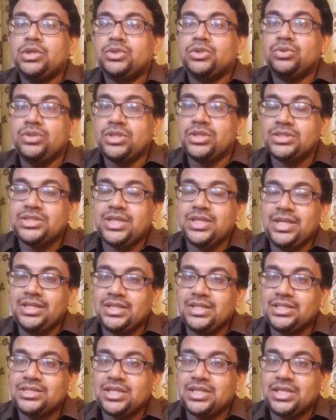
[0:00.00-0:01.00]
so this
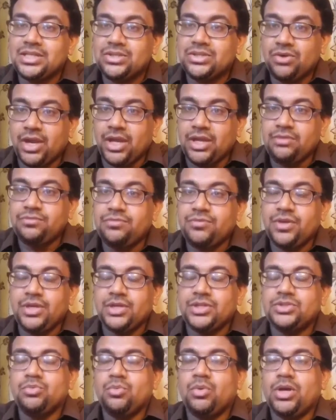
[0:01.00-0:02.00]
in this drying
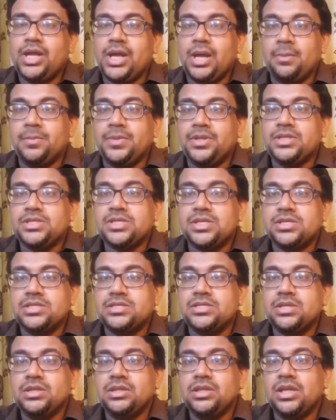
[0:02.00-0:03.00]
phase what happens
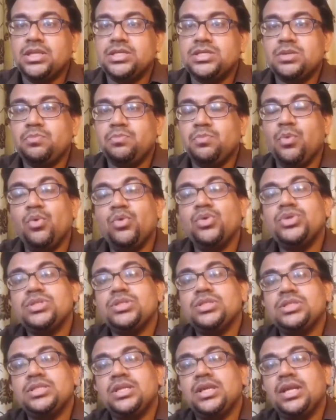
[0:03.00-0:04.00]
is there is a
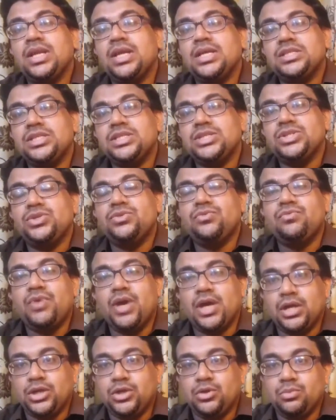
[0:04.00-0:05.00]
post sterilization
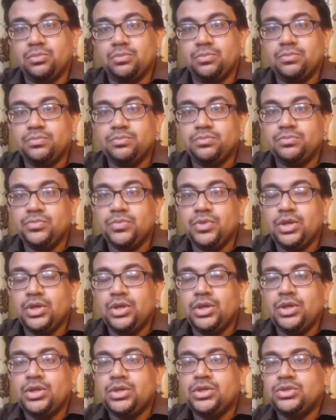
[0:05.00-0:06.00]
vacuum
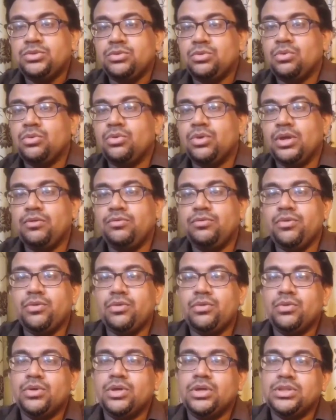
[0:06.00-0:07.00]
so if you
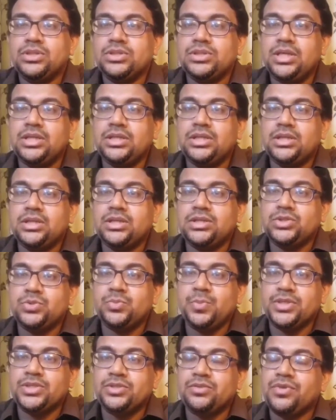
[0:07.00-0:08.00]
see the
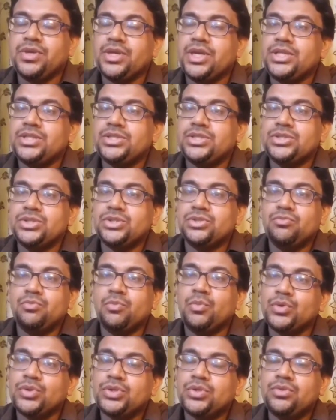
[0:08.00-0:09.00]
specifications of
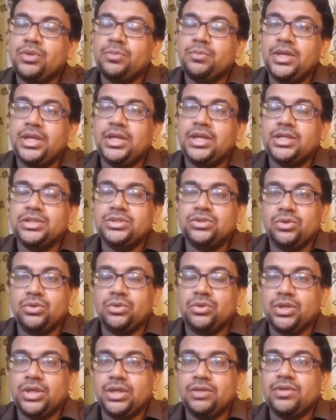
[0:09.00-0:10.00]
most of the B-class
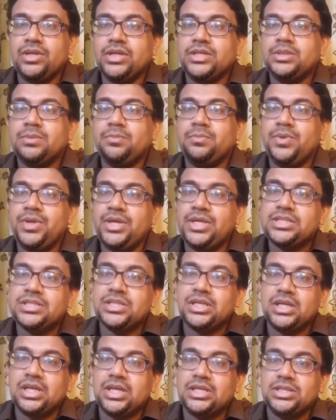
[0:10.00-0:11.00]
autoclave, there is a
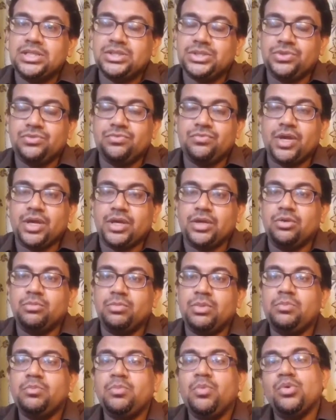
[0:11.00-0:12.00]
pre-sterilization
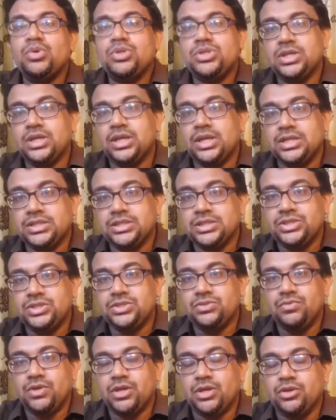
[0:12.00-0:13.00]
vacuum and
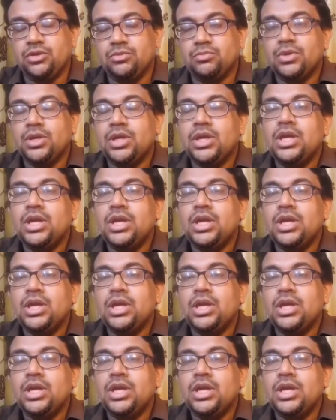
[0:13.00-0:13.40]
post-sterilization vacuum.